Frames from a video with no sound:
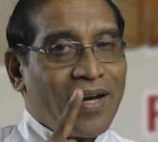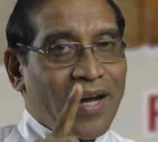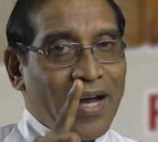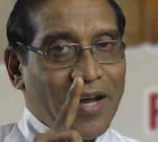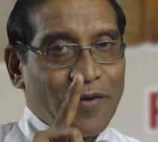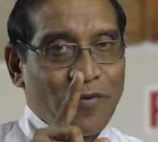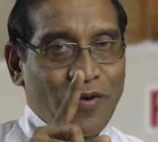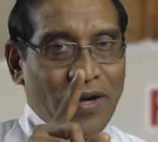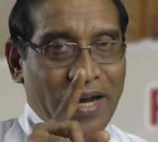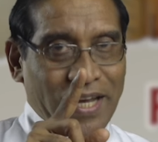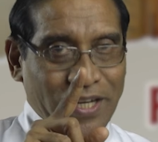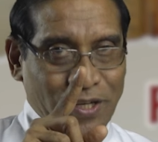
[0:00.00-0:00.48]

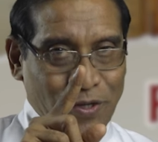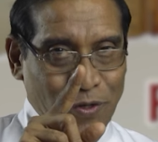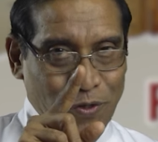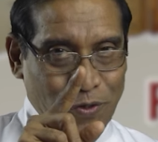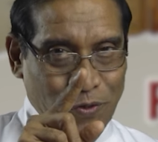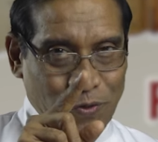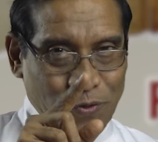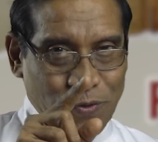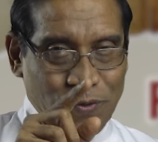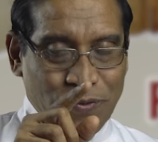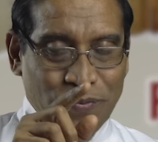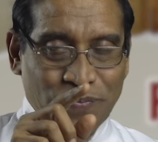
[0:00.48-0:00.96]
I would like you
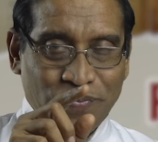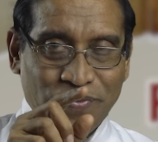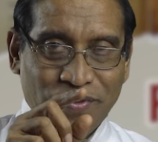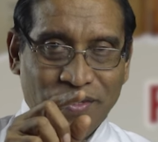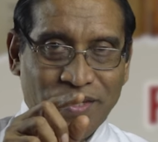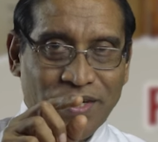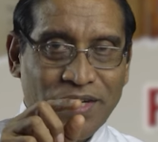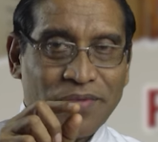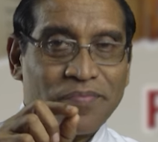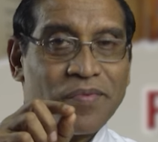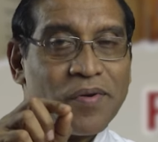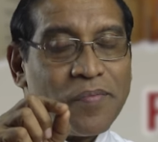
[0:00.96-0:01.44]
to
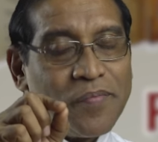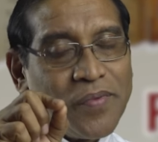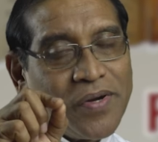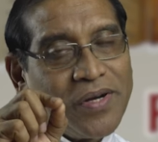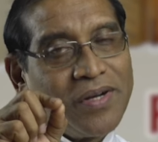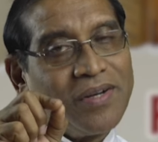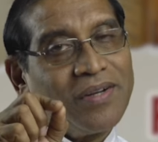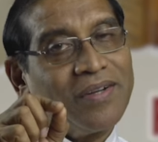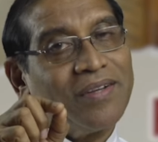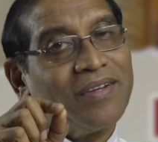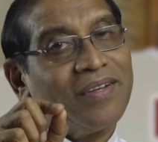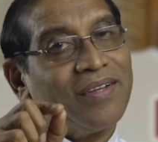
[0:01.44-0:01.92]

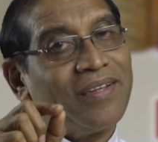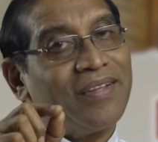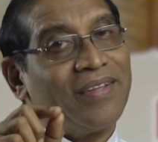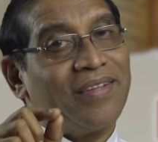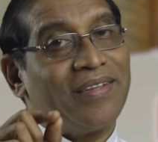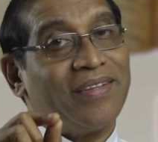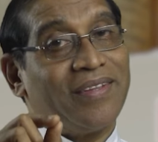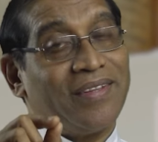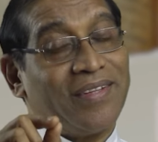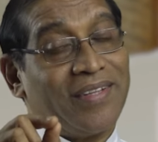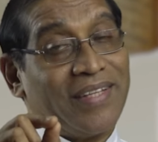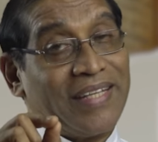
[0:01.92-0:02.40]
remember
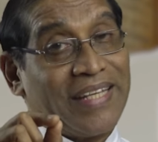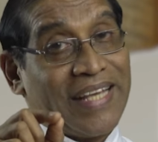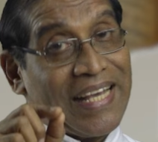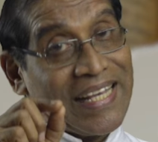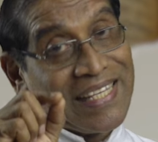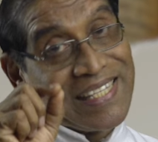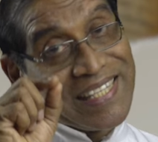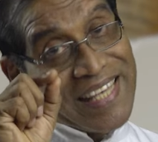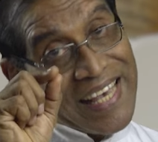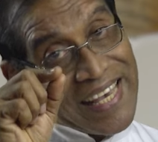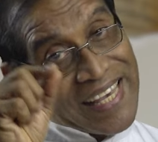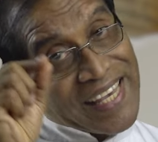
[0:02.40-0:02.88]

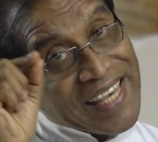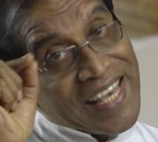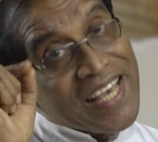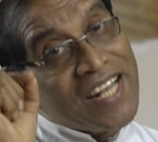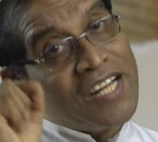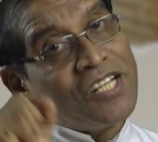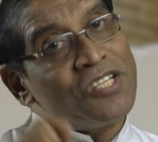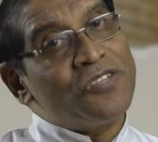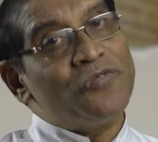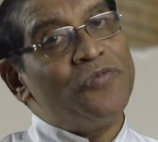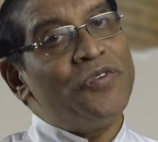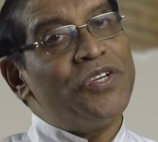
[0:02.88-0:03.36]

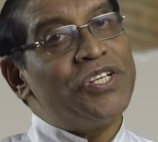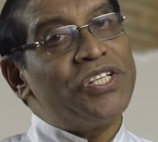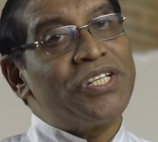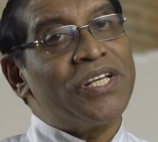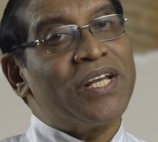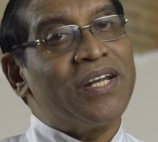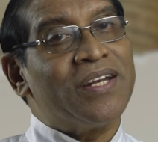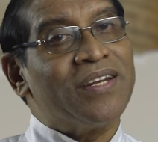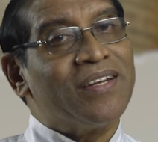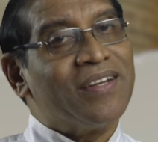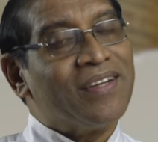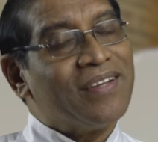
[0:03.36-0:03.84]
Ezekiel's
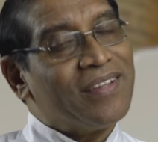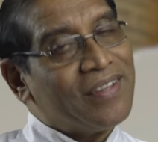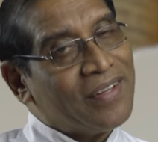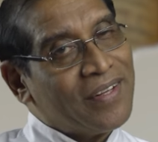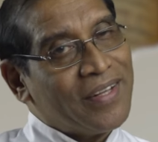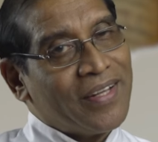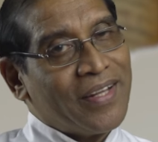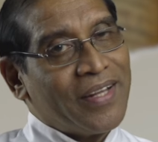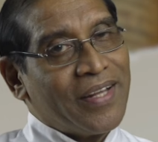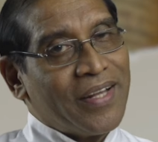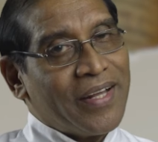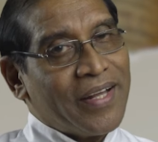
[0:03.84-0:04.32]
vision
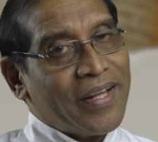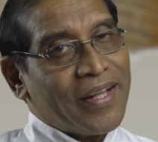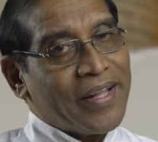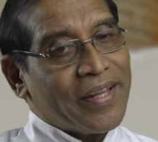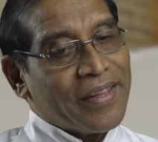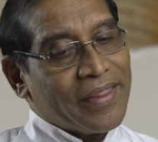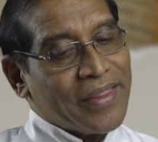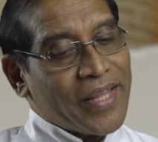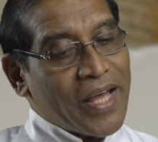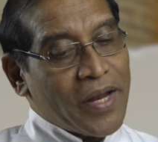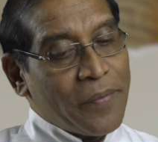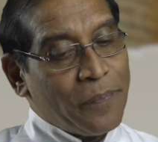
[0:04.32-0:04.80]

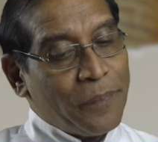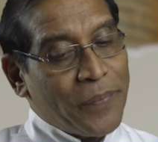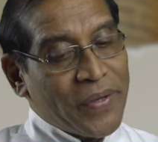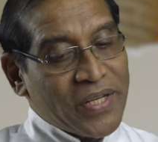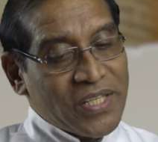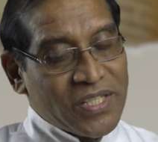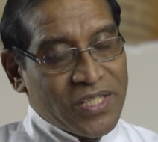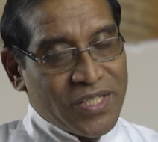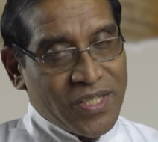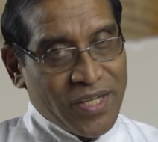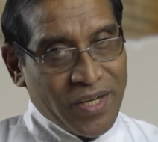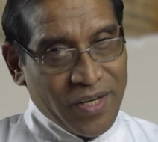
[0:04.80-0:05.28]
that
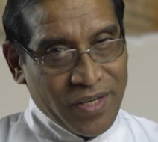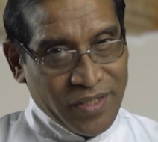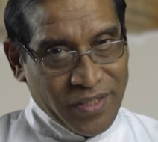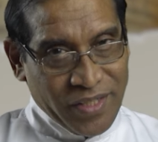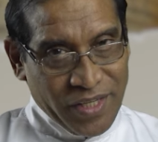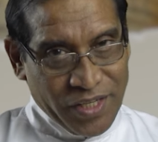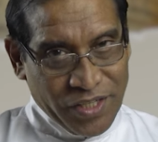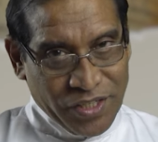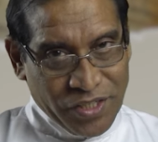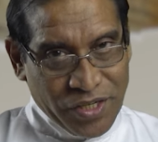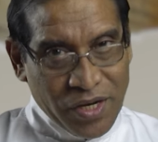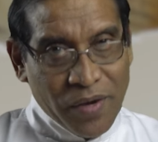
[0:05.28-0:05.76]
pictured
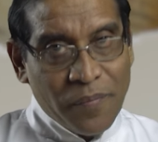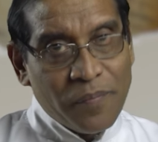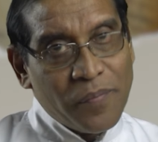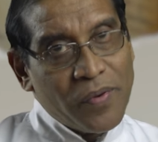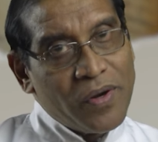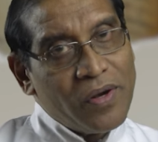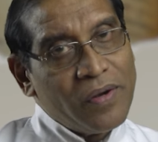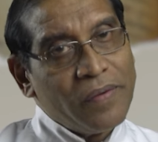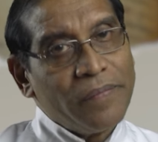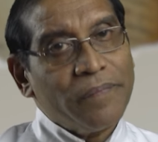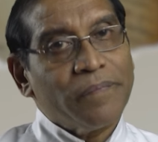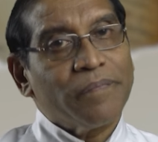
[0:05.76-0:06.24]
the
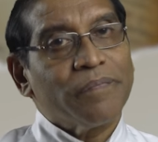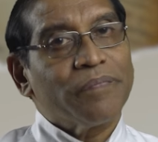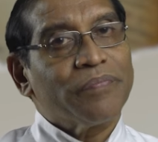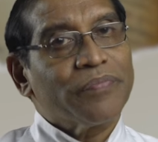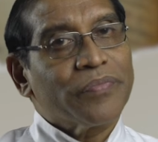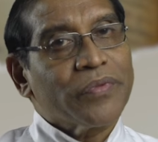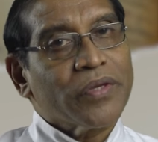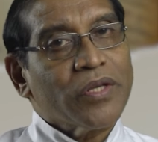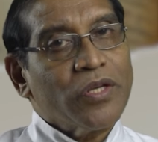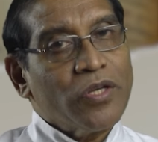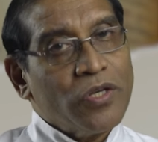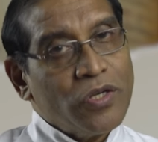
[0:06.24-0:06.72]
temple
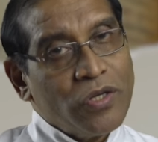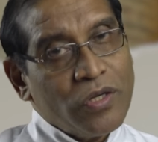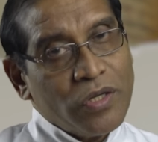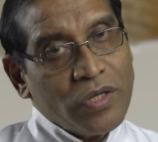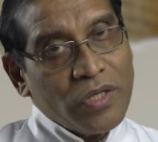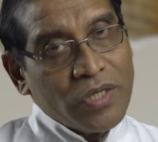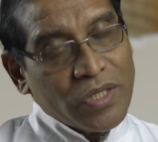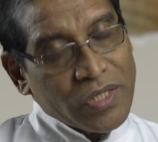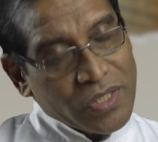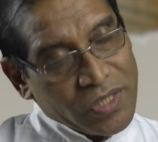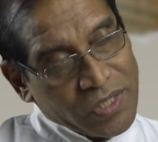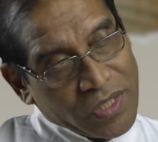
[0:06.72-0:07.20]

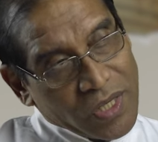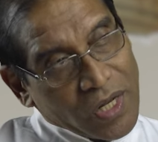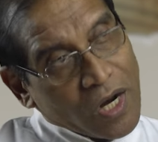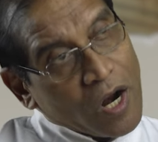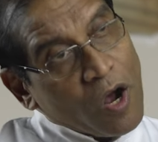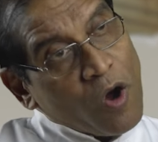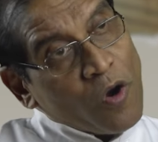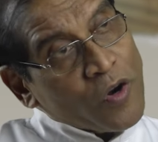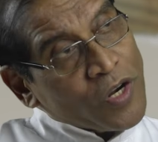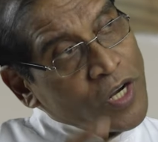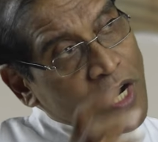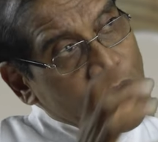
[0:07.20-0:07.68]

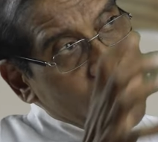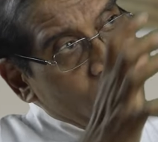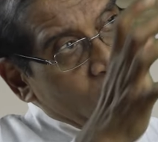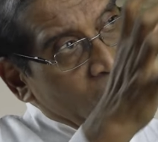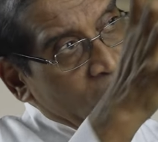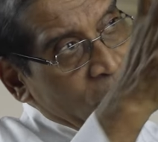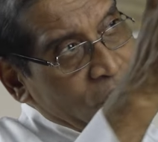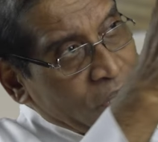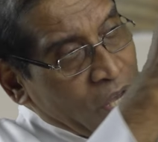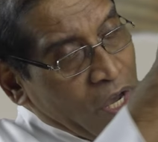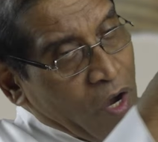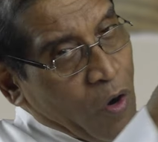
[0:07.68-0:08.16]
surrounded
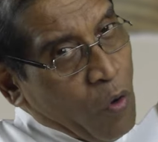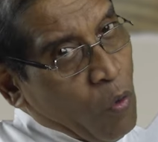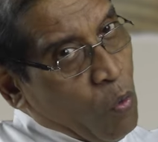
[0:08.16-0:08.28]
by a